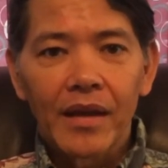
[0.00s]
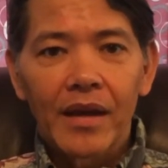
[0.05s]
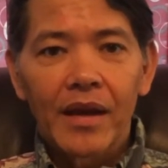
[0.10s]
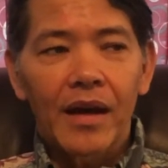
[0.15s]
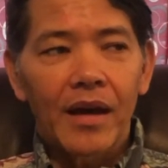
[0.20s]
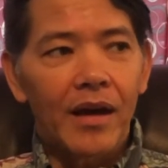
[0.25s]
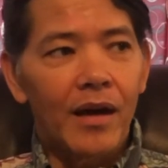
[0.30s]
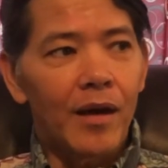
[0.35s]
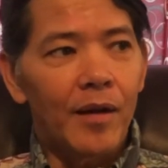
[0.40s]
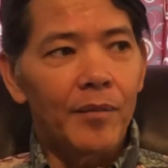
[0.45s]

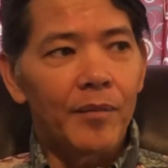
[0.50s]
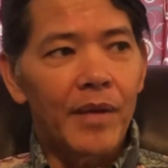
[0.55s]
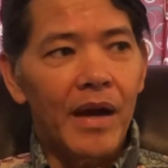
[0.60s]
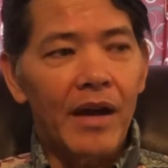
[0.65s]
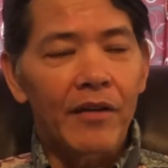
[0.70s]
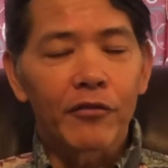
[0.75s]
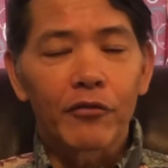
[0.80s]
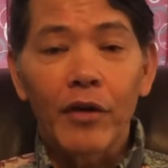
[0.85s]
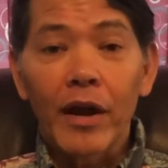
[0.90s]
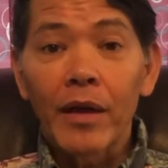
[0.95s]

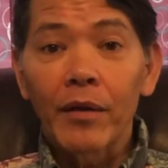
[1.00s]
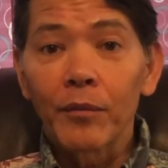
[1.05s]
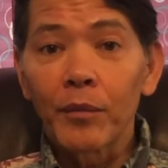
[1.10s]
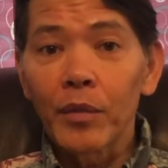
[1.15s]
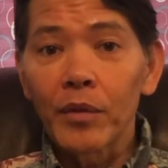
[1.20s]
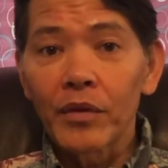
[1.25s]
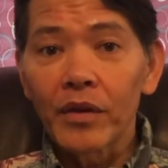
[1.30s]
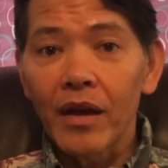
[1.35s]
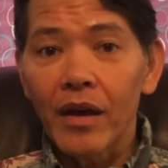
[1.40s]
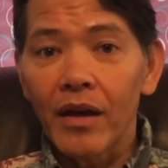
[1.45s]
I've
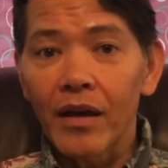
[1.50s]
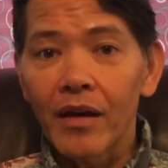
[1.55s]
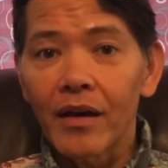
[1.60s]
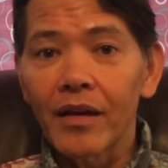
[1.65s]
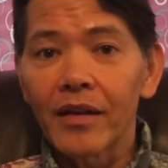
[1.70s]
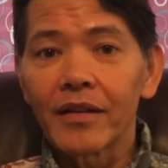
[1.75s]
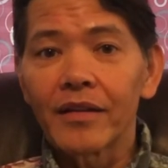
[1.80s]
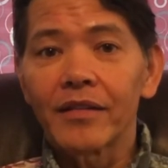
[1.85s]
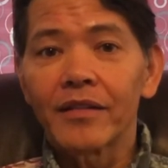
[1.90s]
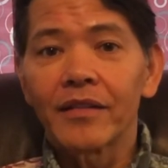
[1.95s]
rambled
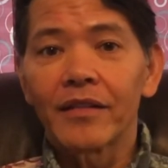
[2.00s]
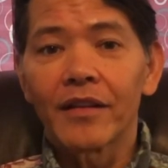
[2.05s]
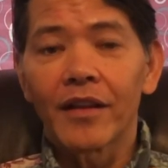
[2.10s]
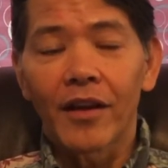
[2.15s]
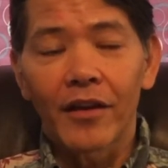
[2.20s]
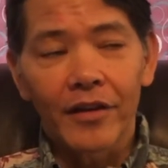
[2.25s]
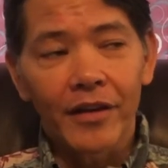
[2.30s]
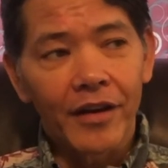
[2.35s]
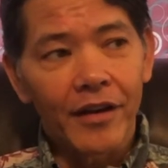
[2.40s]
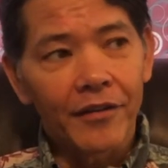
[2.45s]
on
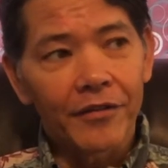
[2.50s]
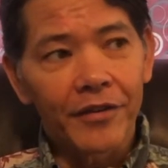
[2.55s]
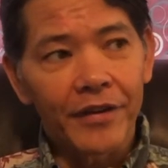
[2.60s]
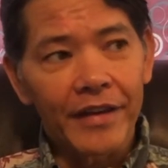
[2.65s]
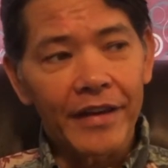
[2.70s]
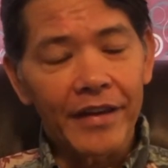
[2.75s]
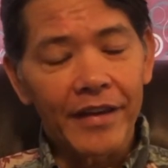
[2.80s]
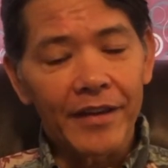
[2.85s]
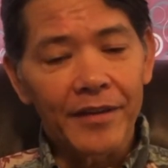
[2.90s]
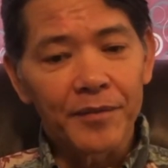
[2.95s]
long enough
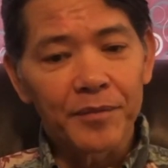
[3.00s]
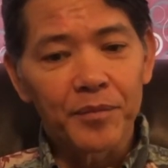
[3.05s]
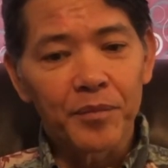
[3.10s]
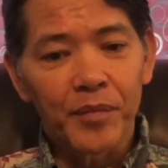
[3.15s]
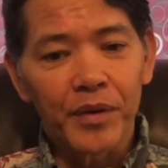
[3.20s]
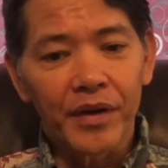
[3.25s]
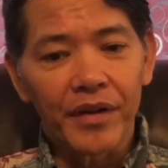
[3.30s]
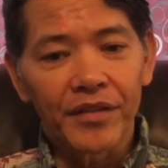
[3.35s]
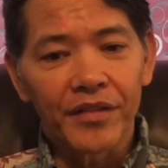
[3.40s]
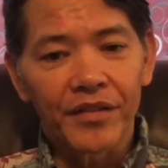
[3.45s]
again,
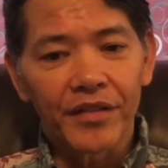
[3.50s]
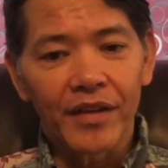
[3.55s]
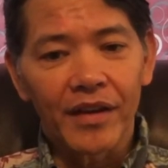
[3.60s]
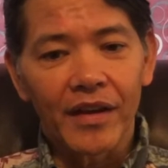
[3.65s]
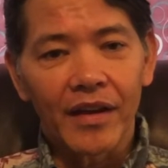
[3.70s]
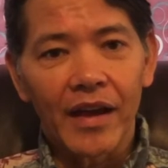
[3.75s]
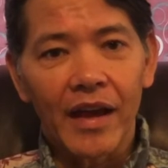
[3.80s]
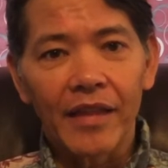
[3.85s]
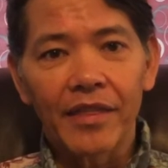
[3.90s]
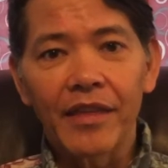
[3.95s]
but
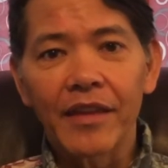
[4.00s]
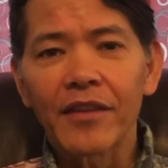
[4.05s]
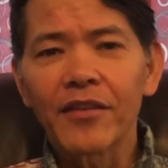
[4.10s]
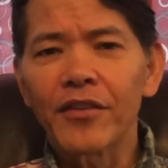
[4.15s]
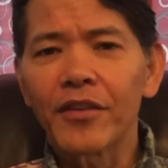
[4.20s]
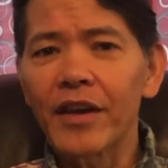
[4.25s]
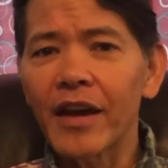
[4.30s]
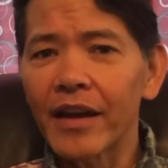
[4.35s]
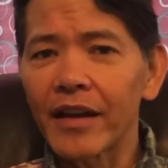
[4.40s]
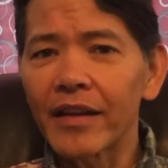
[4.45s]
I think you
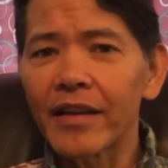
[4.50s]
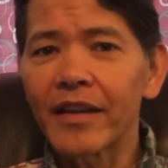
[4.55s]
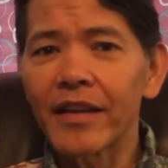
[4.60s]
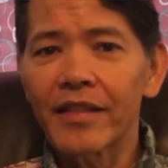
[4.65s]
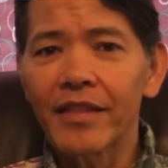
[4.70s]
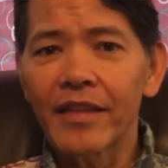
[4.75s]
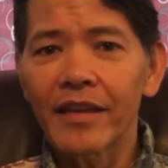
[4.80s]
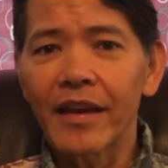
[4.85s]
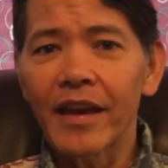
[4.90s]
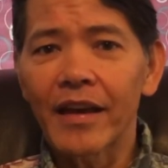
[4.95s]
kind of get
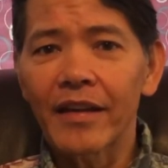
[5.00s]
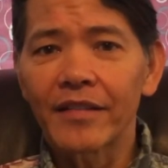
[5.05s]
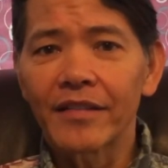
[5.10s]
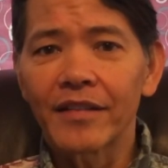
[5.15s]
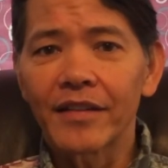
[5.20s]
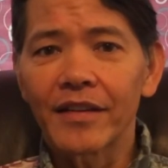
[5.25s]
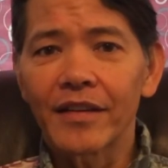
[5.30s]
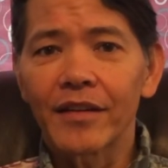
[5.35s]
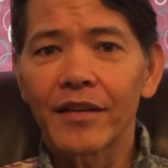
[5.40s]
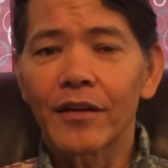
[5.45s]
the
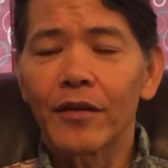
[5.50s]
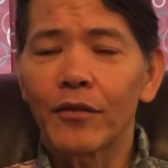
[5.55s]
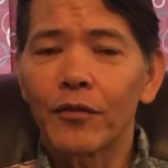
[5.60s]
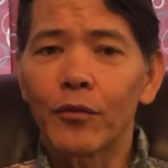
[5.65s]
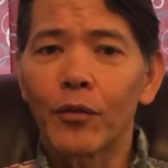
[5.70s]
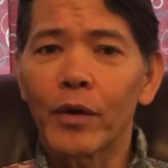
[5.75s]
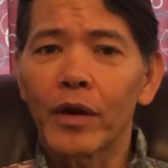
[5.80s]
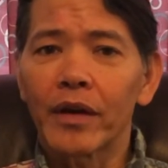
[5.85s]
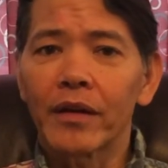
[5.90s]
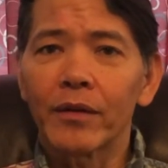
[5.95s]
idea of
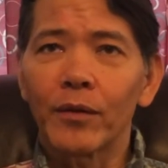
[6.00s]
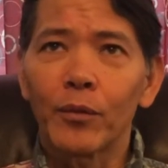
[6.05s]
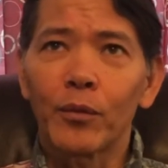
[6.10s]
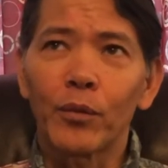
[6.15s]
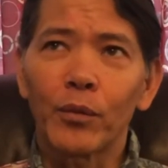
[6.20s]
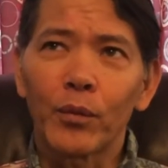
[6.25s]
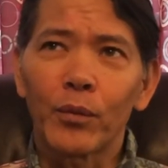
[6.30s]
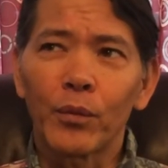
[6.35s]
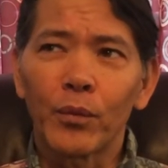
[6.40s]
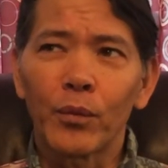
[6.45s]

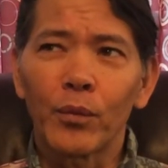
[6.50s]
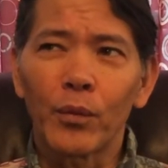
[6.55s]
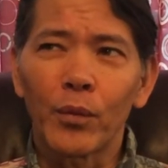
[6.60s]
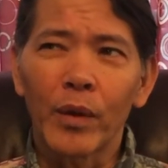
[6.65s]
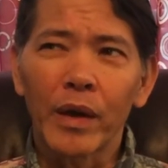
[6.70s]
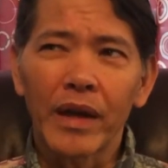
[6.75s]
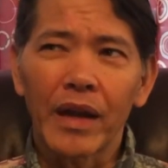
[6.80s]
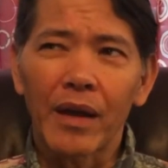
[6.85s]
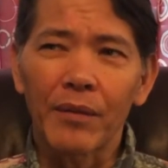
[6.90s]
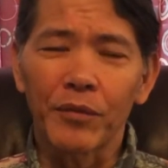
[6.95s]

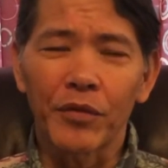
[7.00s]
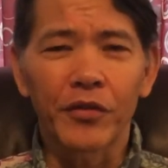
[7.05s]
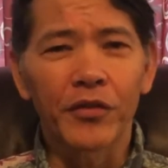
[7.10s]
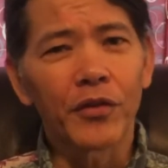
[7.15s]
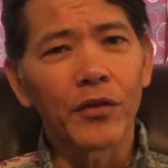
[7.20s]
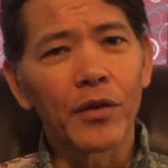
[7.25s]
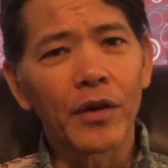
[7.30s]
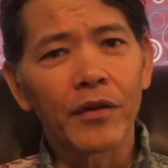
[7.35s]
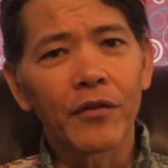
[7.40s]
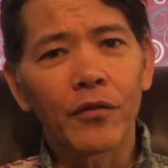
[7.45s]
what I'm
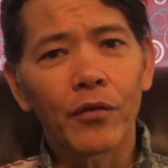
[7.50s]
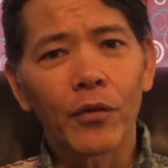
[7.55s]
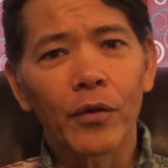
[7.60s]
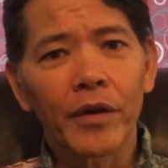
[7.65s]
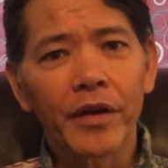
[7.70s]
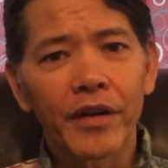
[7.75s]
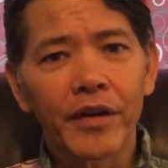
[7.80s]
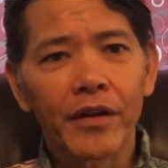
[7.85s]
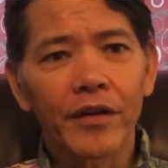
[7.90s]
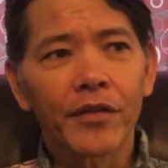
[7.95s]
shooting for
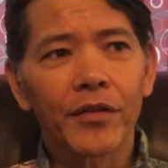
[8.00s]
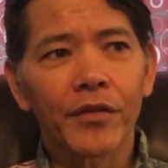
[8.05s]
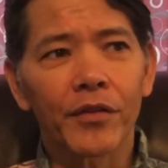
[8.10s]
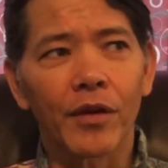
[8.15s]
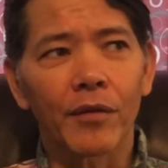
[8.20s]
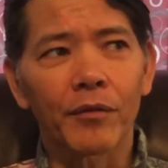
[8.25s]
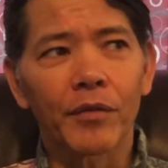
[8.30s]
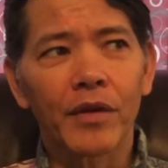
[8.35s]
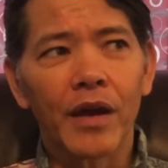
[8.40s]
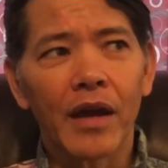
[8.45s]
here. So
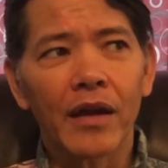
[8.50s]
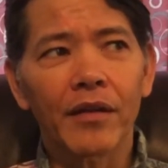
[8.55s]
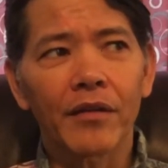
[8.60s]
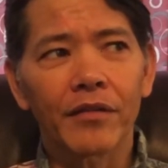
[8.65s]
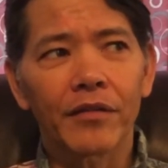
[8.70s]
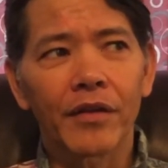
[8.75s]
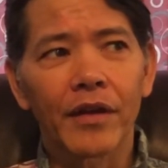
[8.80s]
I'm kind of,